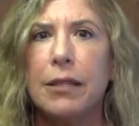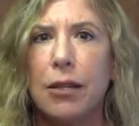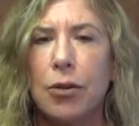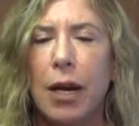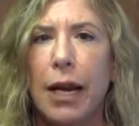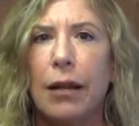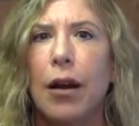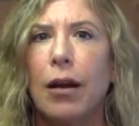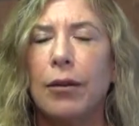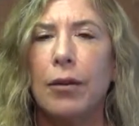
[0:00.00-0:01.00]
that trade
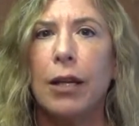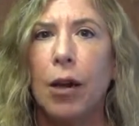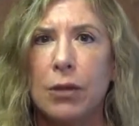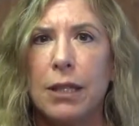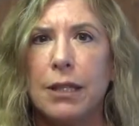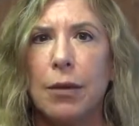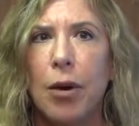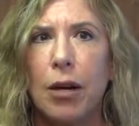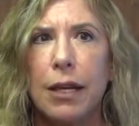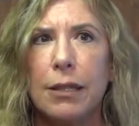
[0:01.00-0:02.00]
on the OTC
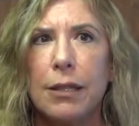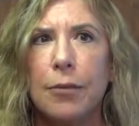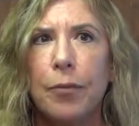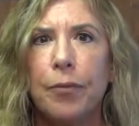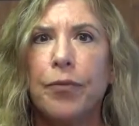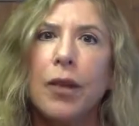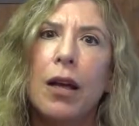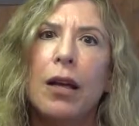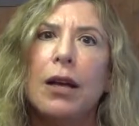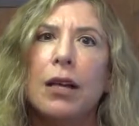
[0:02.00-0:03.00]
markets.
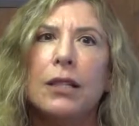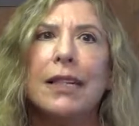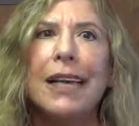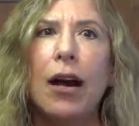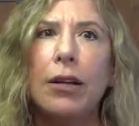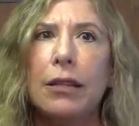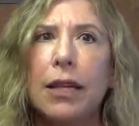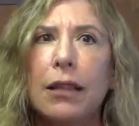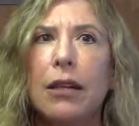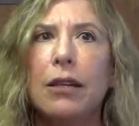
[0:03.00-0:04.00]
To
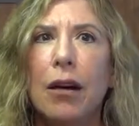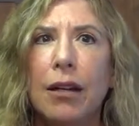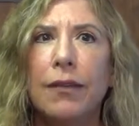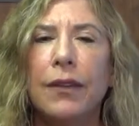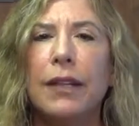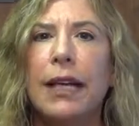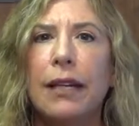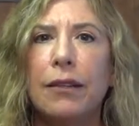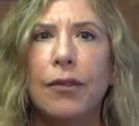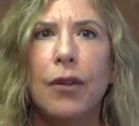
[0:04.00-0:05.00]
calculate the
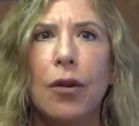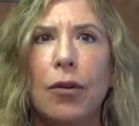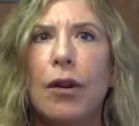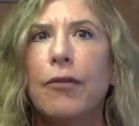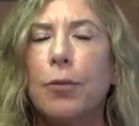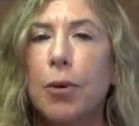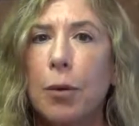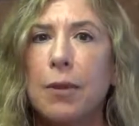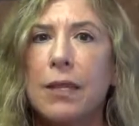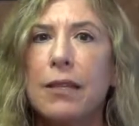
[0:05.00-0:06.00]
non-affiliated float for
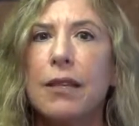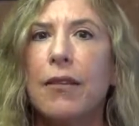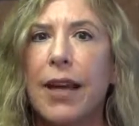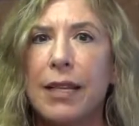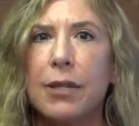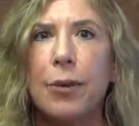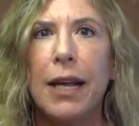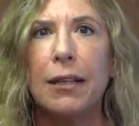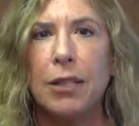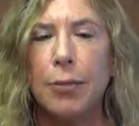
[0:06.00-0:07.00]
purposes of
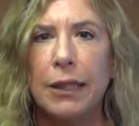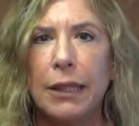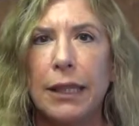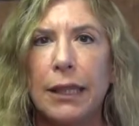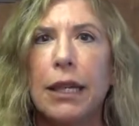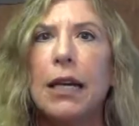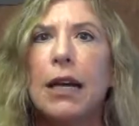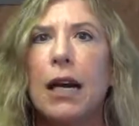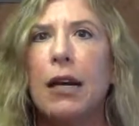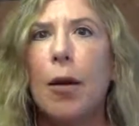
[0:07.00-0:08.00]
S-3 eligibility,
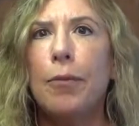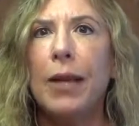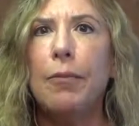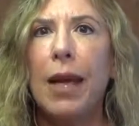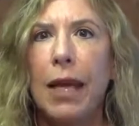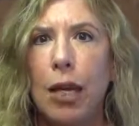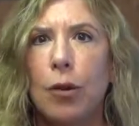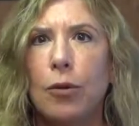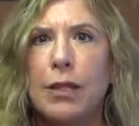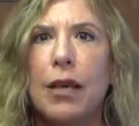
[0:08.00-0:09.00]
a company may
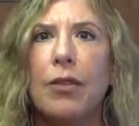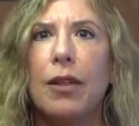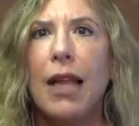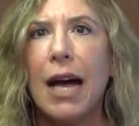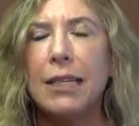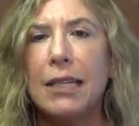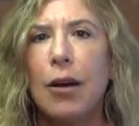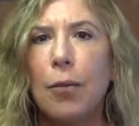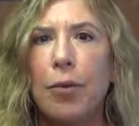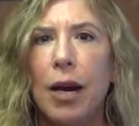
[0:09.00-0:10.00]
use the last
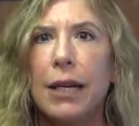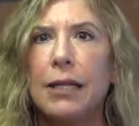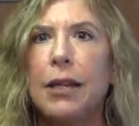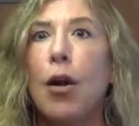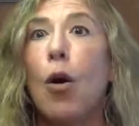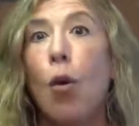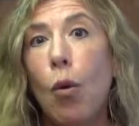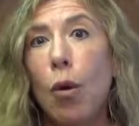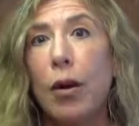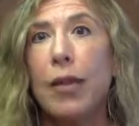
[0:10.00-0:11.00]
sale price
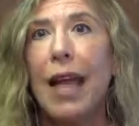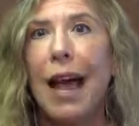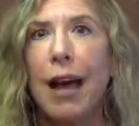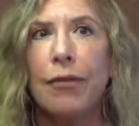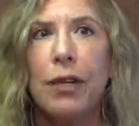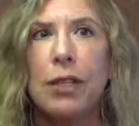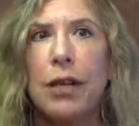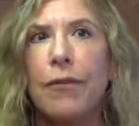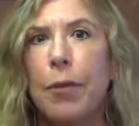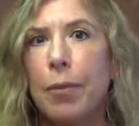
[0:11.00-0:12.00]
or the
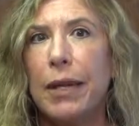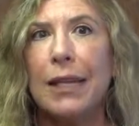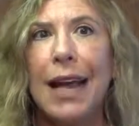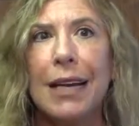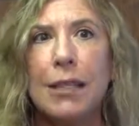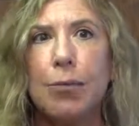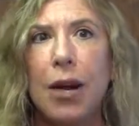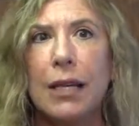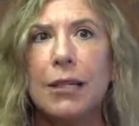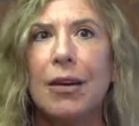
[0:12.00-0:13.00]
average of the bid and ask
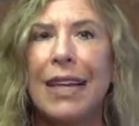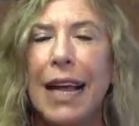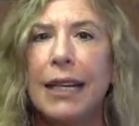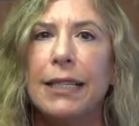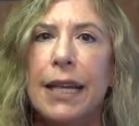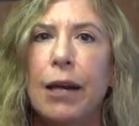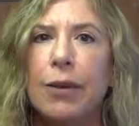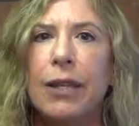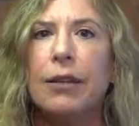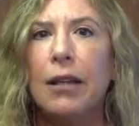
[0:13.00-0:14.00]
price on any date
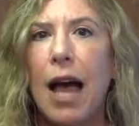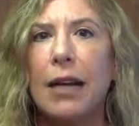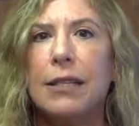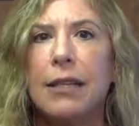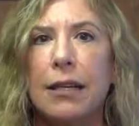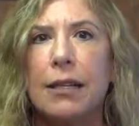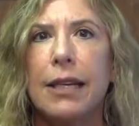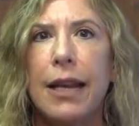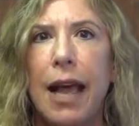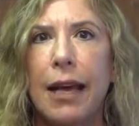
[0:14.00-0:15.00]
within the last
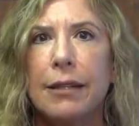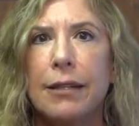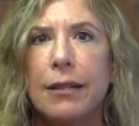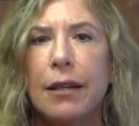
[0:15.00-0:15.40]
60 days.